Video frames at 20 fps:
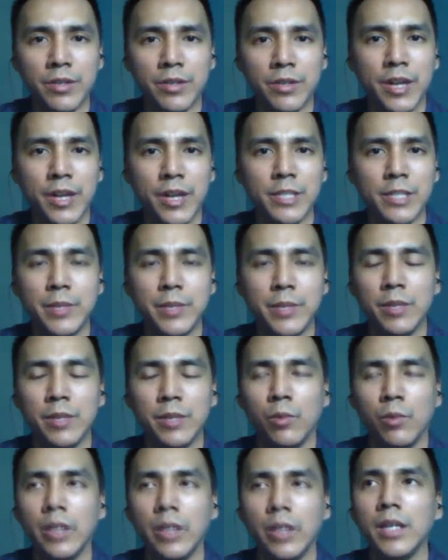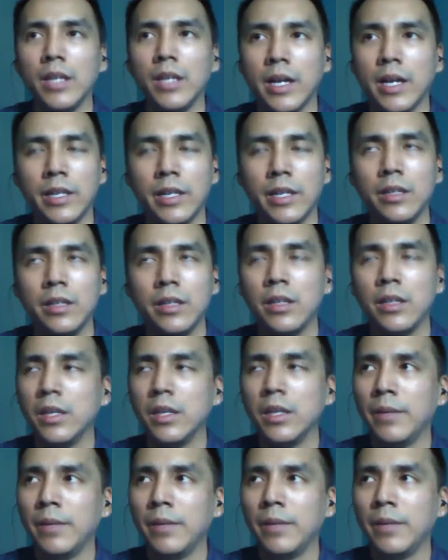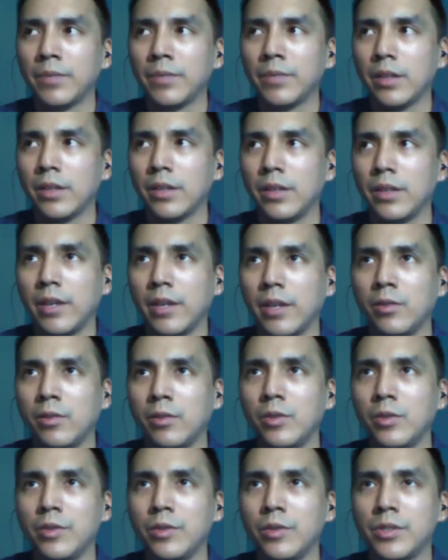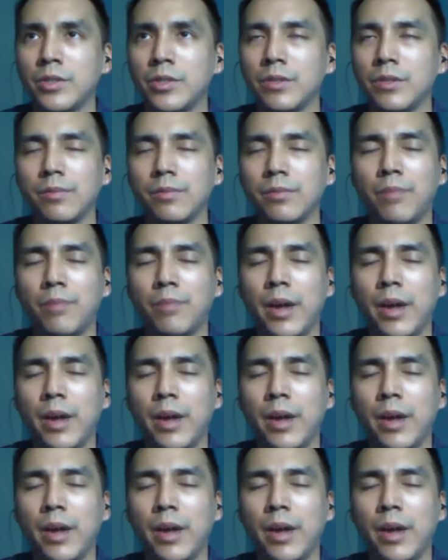There has been one line that whose brand